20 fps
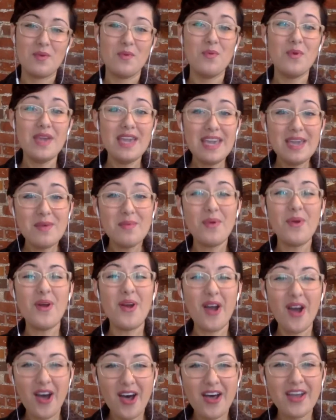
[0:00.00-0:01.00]
we were
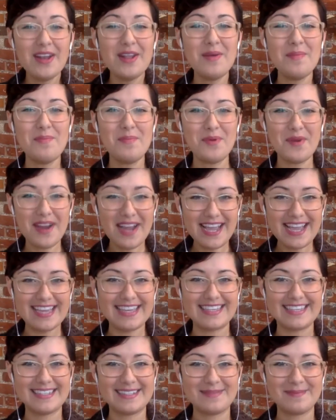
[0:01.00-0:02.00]
on a
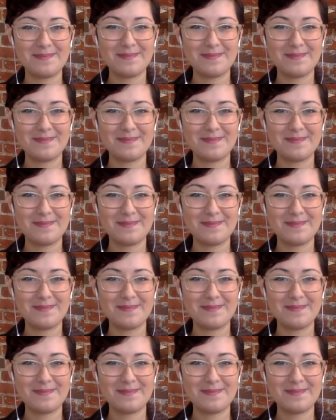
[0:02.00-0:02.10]
break.